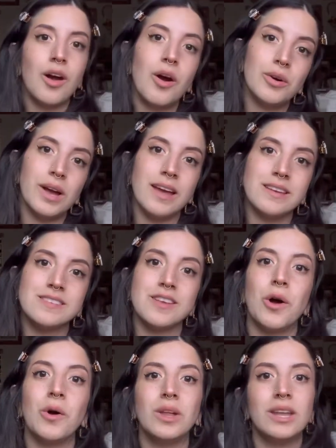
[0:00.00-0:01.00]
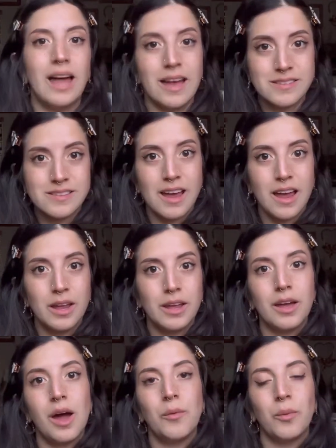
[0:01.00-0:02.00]
Okay, so last
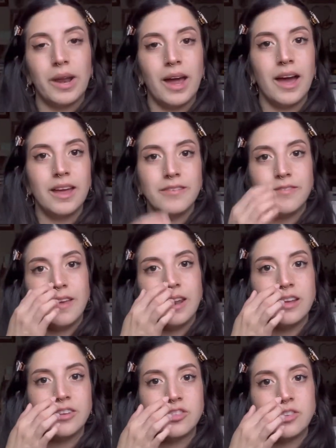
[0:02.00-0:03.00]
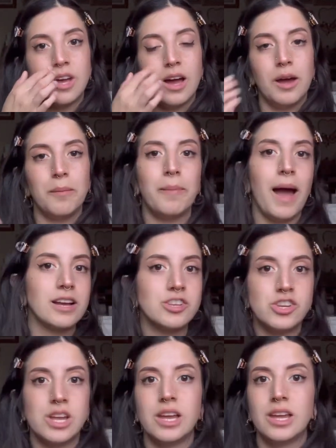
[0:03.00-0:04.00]
night when I finished
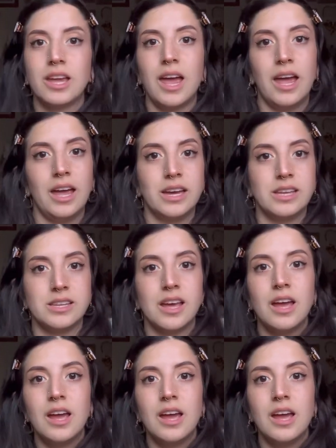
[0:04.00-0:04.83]
packaging and